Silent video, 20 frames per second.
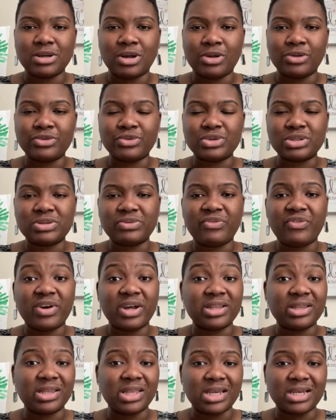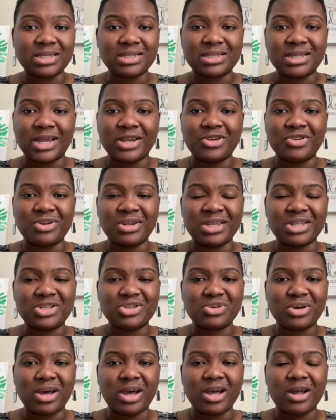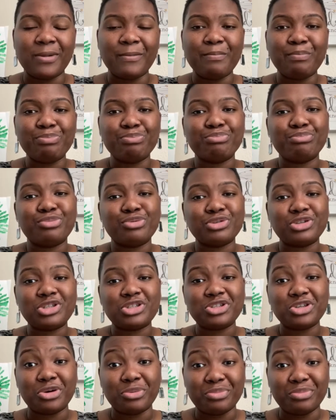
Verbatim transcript: all those fun things that you need to boost your